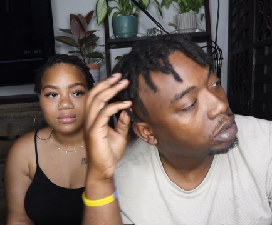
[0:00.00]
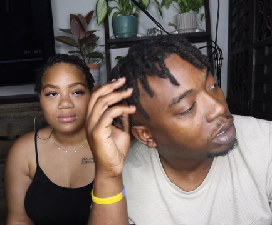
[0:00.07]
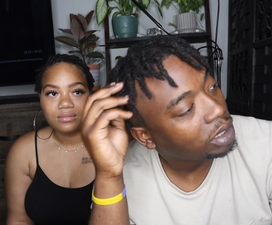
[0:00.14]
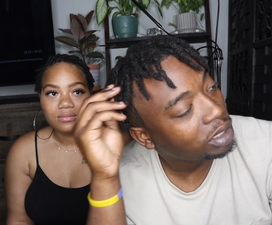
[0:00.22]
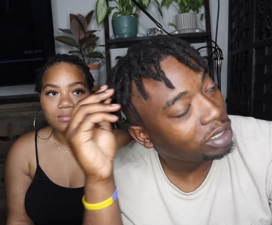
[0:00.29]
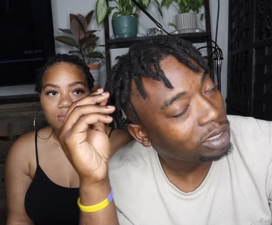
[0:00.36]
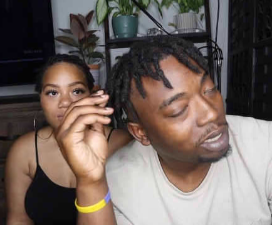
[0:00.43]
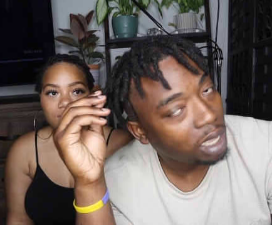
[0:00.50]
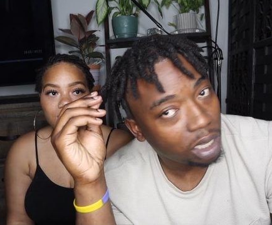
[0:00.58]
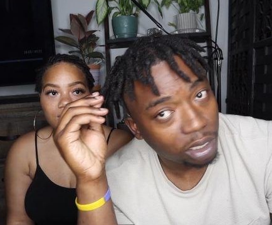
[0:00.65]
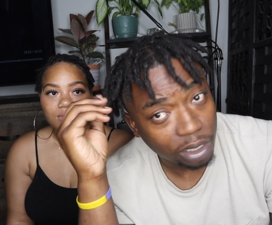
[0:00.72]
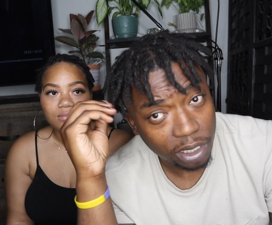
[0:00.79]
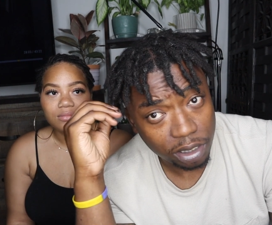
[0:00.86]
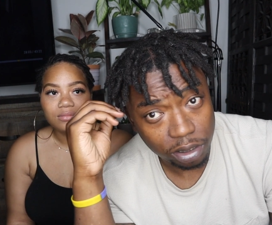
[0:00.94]
Speaker 1: interlocking,
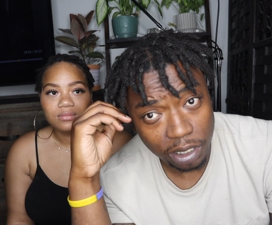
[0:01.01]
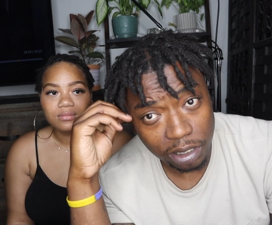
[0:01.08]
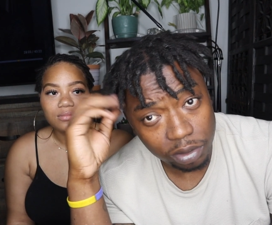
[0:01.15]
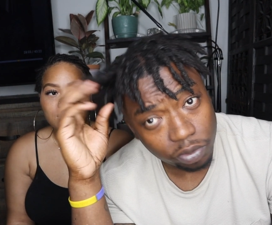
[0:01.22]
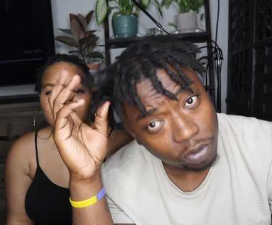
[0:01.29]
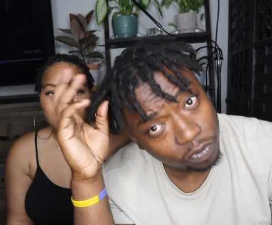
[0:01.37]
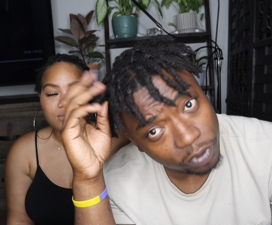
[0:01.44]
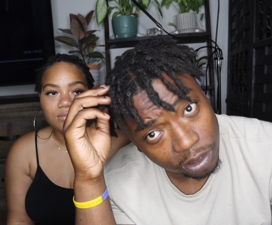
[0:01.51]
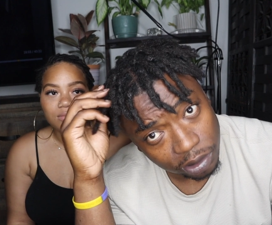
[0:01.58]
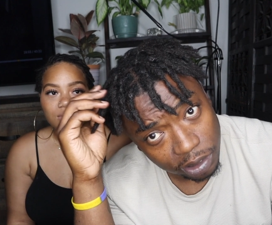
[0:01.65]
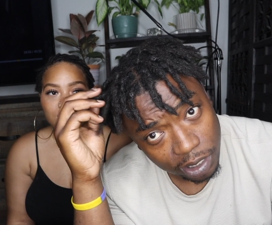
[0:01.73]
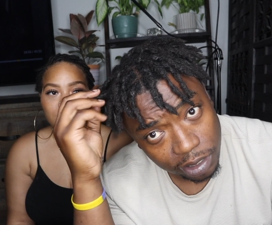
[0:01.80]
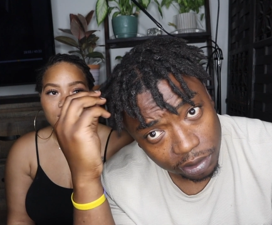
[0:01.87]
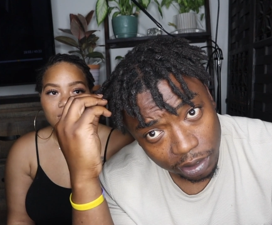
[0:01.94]
that's that's what really
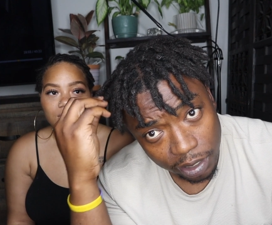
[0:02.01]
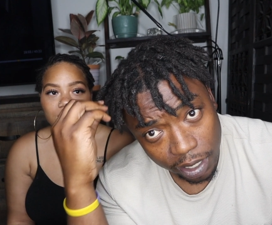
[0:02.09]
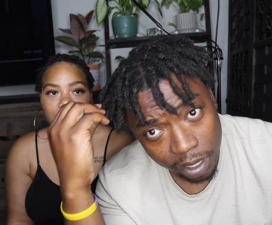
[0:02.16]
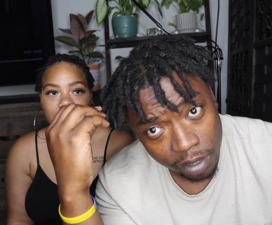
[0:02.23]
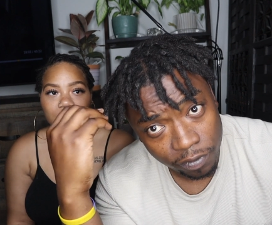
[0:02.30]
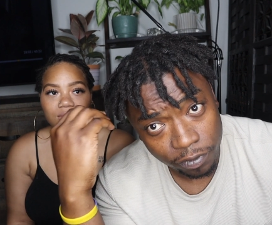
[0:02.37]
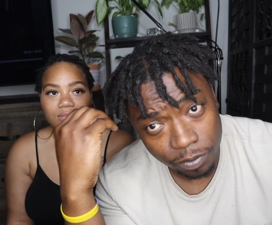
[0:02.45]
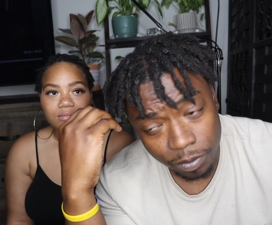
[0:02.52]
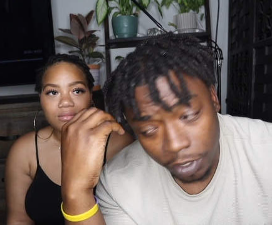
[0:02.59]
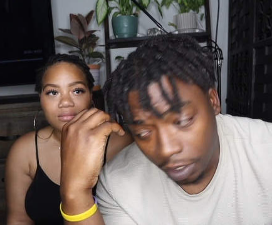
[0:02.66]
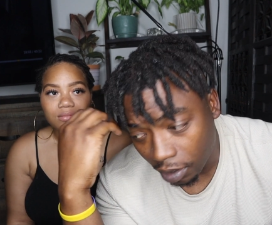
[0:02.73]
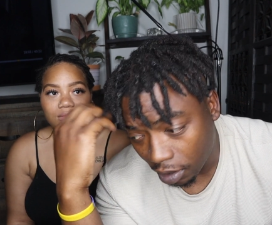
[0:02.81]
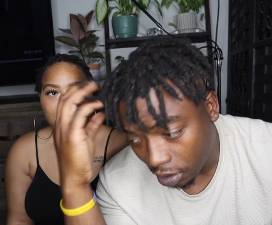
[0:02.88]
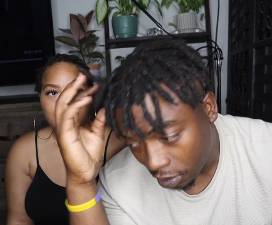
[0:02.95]
changed the game for
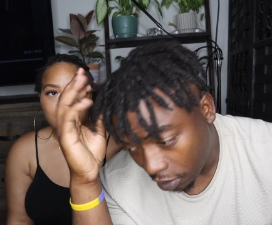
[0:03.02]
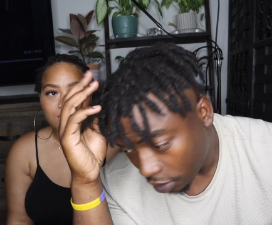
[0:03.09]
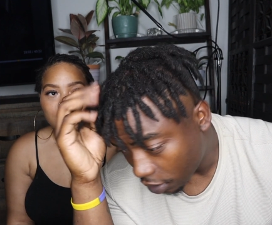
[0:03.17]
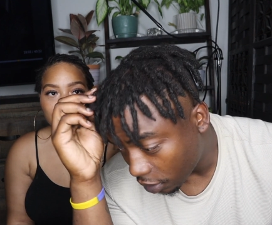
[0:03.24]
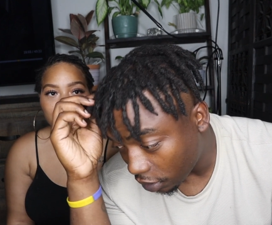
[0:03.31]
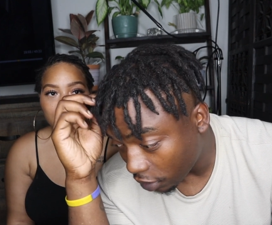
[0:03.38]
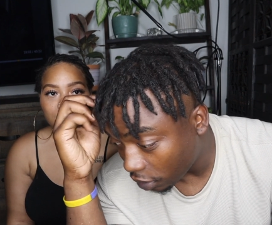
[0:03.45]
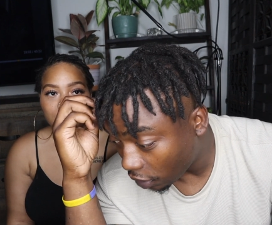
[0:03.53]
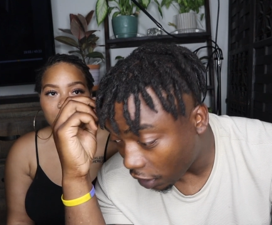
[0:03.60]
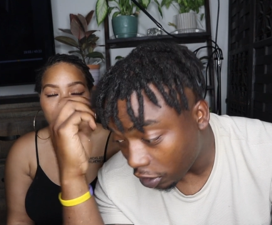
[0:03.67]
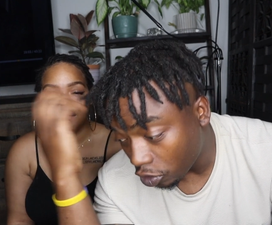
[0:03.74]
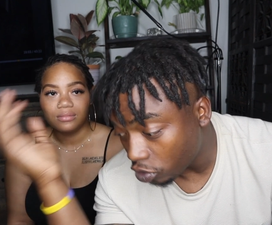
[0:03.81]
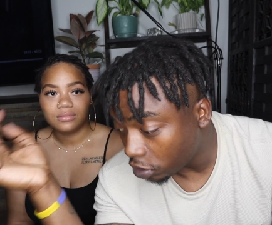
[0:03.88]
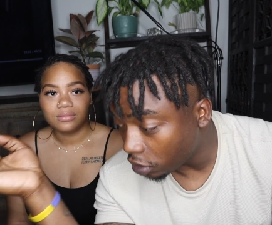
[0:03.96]
me. And then like
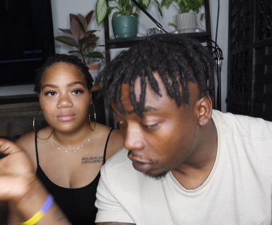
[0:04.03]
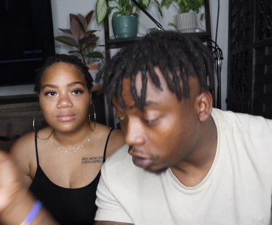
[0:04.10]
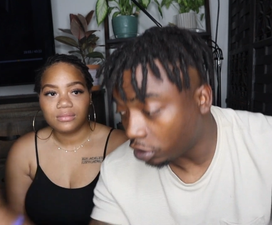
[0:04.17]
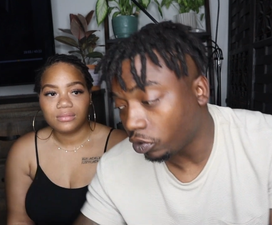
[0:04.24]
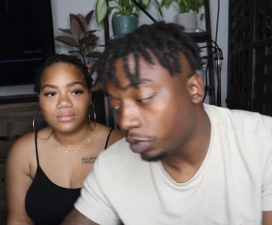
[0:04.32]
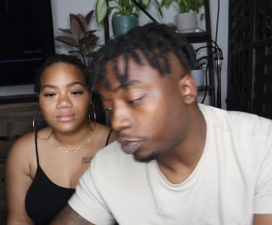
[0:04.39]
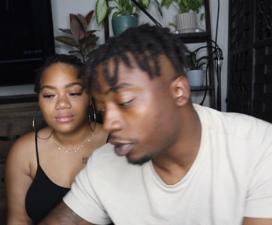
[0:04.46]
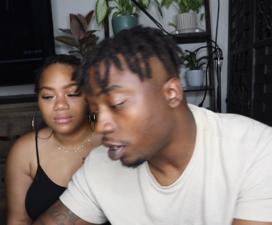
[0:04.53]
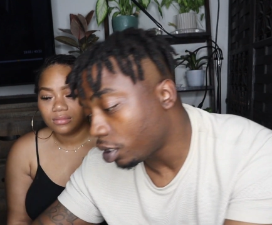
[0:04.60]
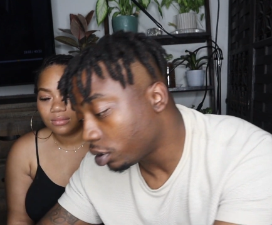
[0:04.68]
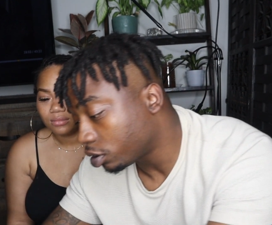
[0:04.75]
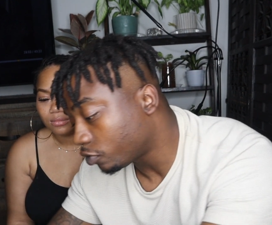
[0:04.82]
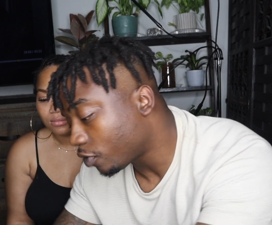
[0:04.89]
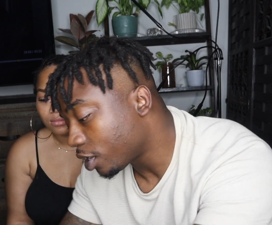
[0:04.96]
using these three
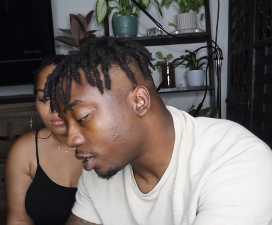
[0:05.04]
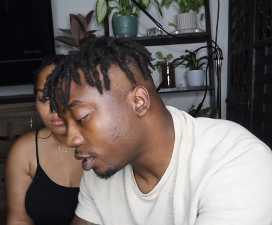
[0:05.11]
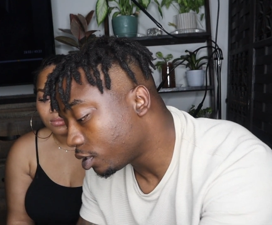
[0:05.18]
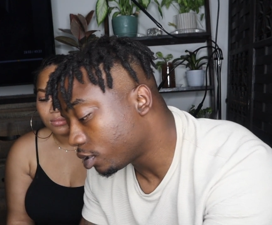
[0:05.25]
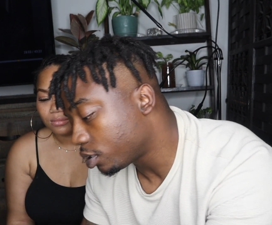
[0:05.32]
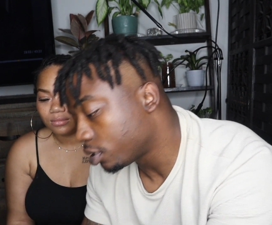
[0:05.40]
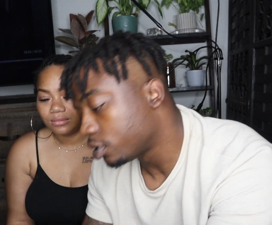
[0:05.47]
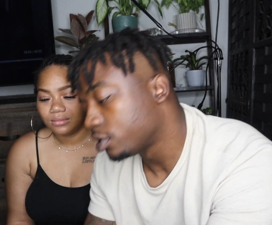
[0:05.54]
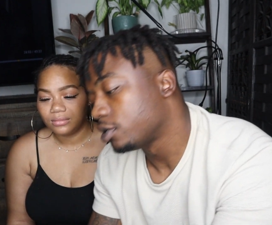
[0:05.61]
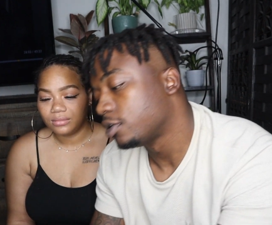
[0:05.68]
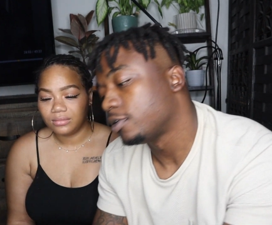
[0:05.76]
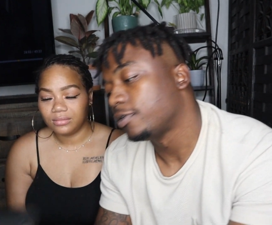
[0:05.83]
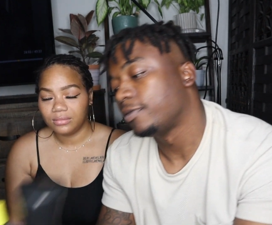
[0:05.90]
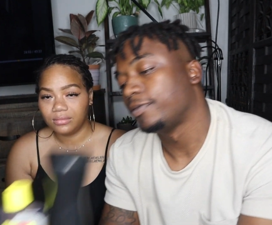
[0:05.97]
products right here.
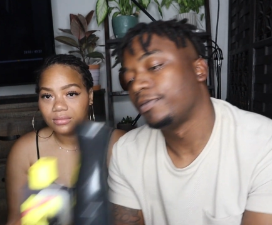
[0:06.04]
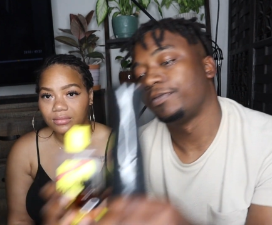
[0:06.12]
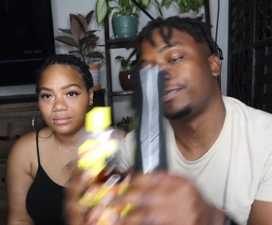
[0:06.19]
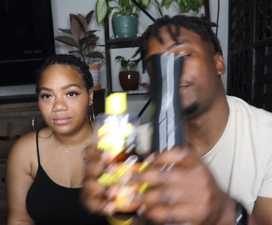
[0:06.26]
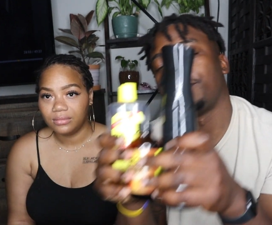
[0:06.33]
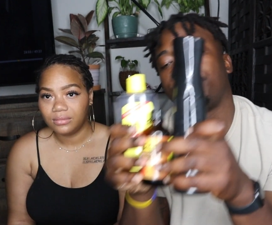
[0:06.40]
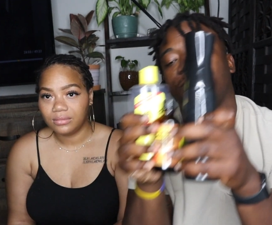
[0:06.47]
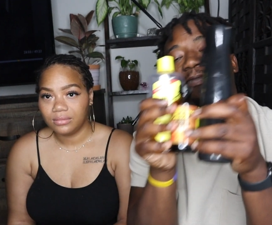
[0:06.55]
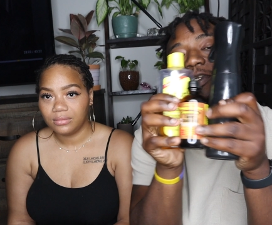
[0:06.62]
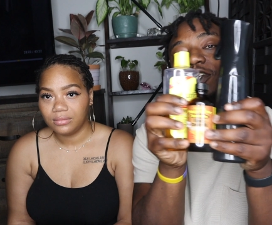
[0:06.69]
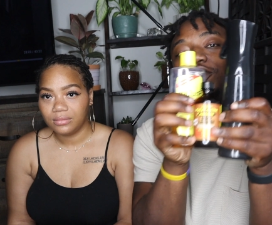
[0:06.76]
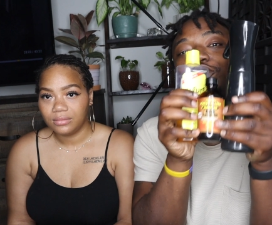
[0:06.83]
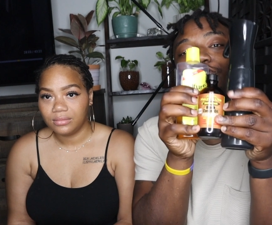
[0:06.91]
These